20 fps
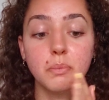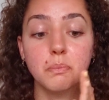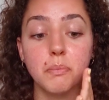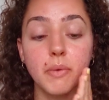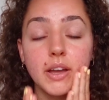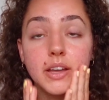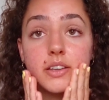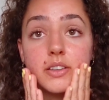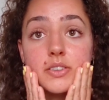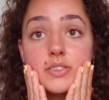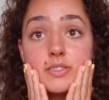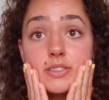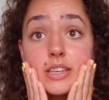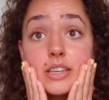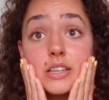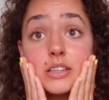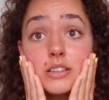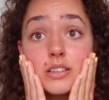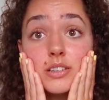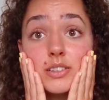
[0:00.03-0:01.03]
my
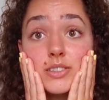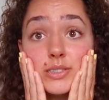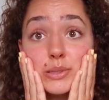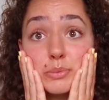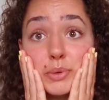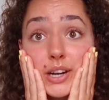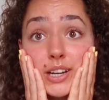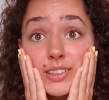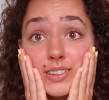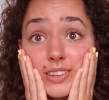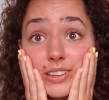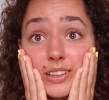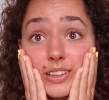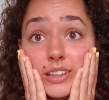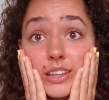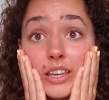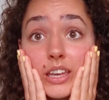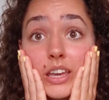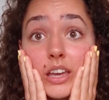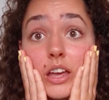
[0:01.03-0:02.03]
skin,
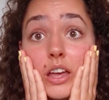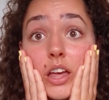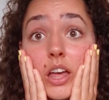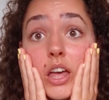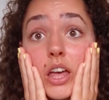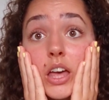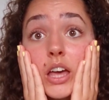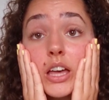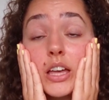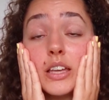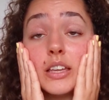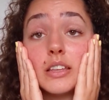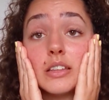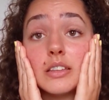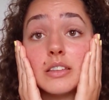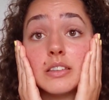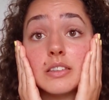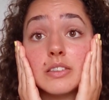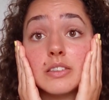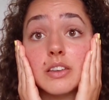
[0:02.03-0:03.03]
surprisingly,
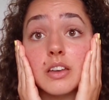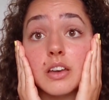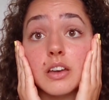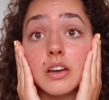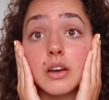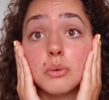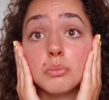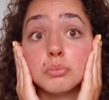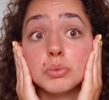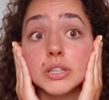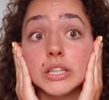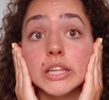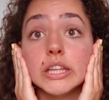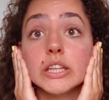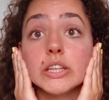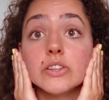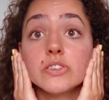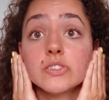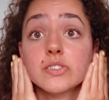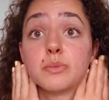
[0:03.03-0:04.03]
is
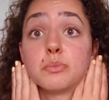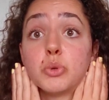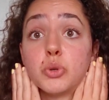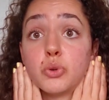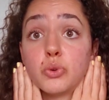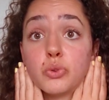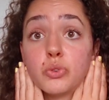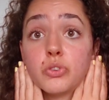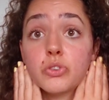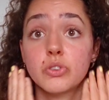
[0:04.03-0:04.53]
completely smooth.